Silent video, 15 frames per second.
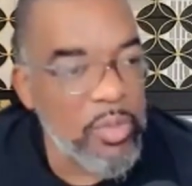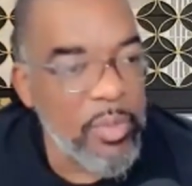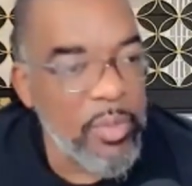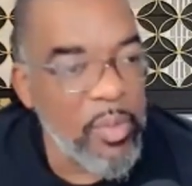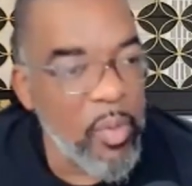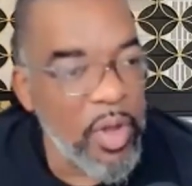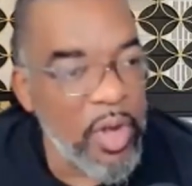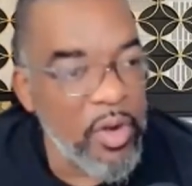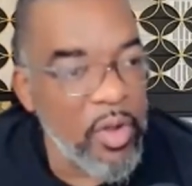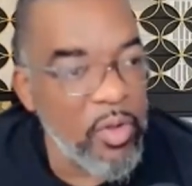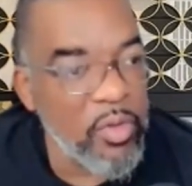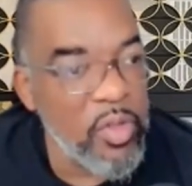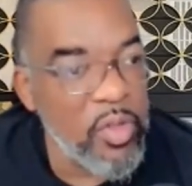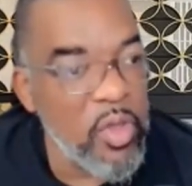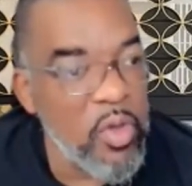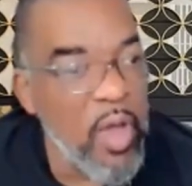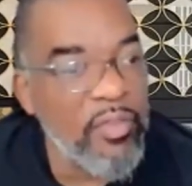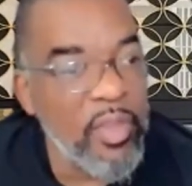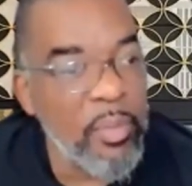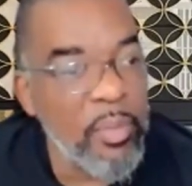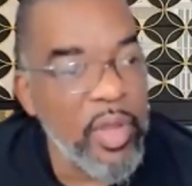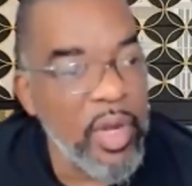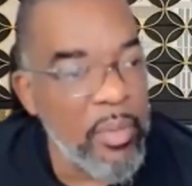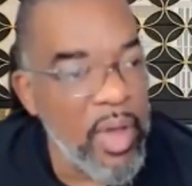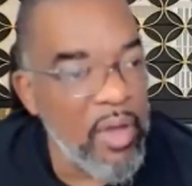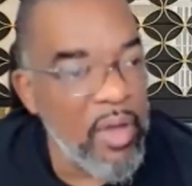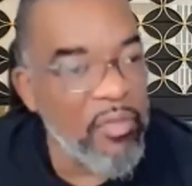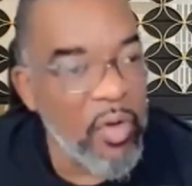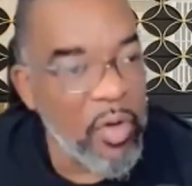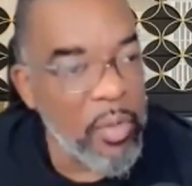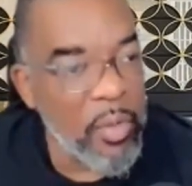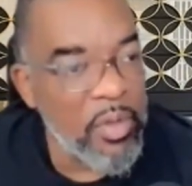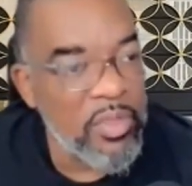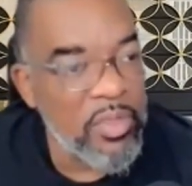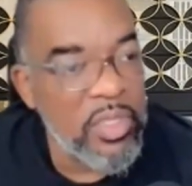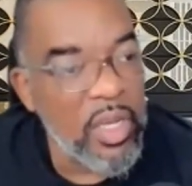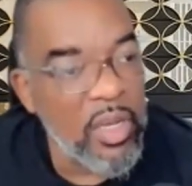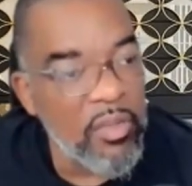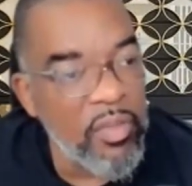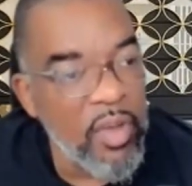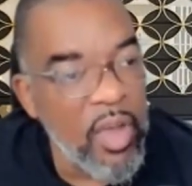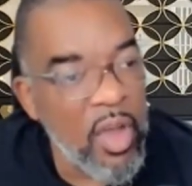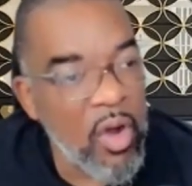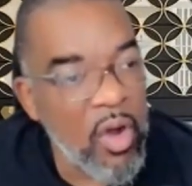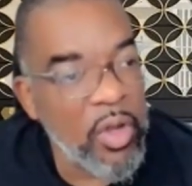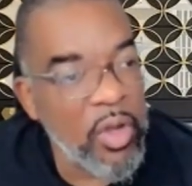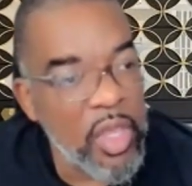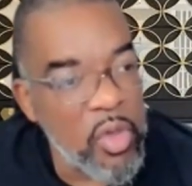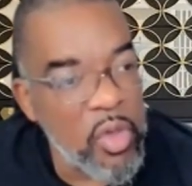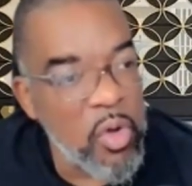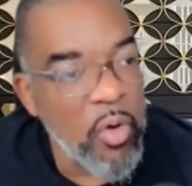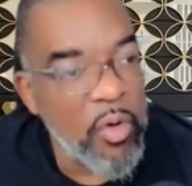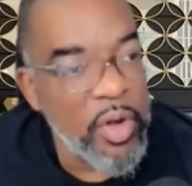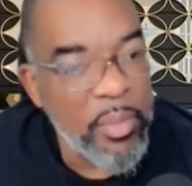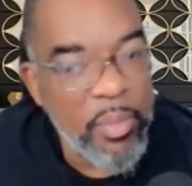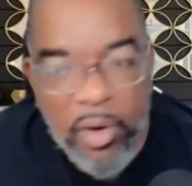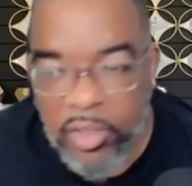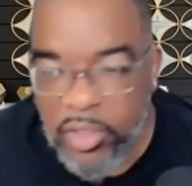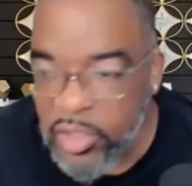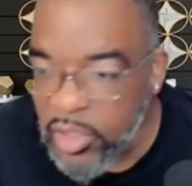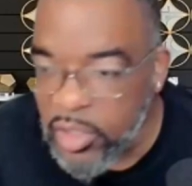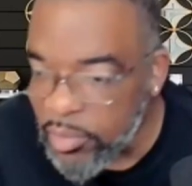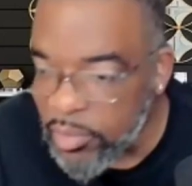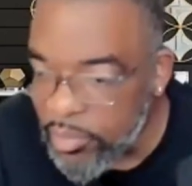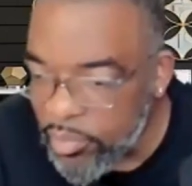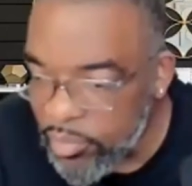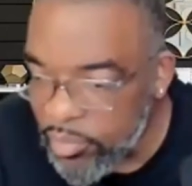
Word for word: People want to know do you have to print them out and fold them yourself, or can you already purchase them?